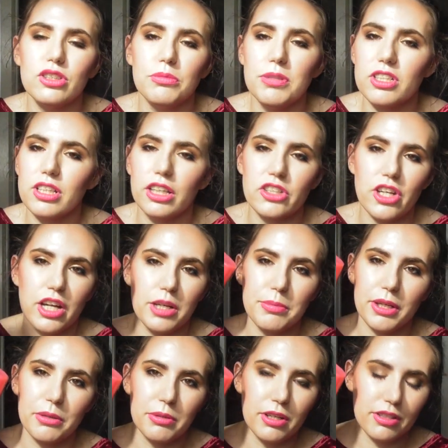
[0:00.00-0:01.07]
so much like cherry
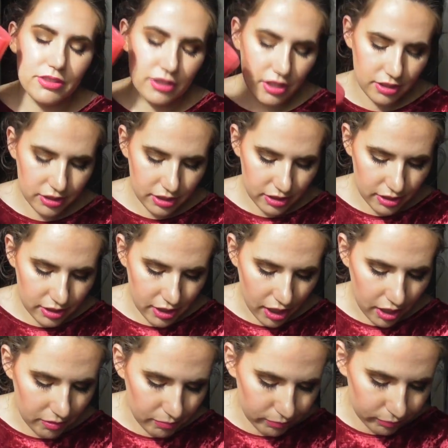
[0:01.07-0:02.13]
bakewells. It's
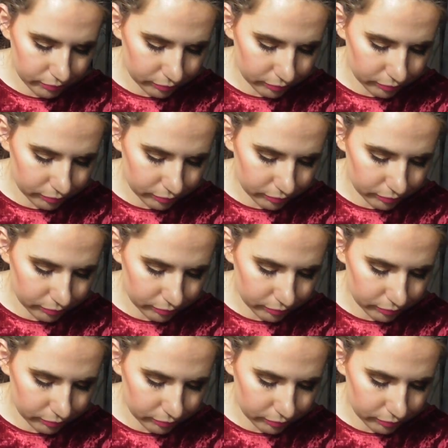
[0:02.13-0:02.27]
insane.